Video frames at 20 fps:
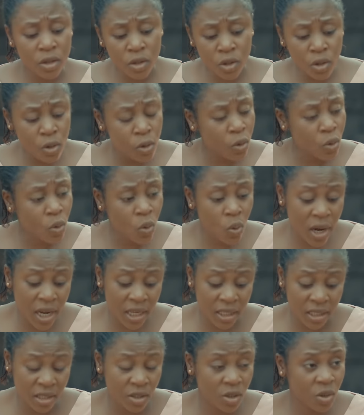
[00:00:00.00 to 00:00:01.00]
You look
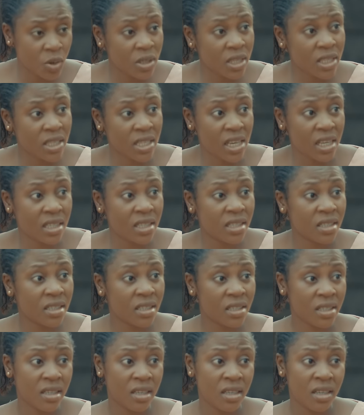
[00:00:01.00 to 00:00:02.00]
quite exhausted.
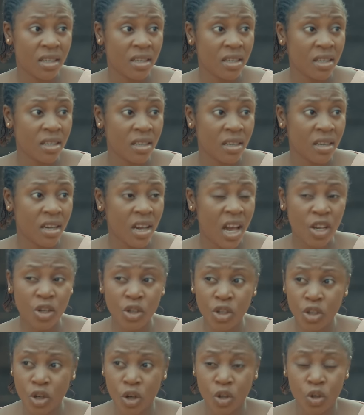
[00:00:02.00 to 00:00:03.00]
Are
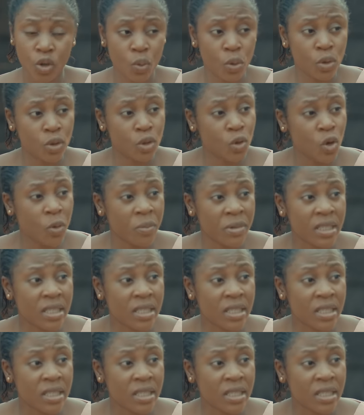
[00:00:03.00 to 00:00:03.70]
you sure you don't want to come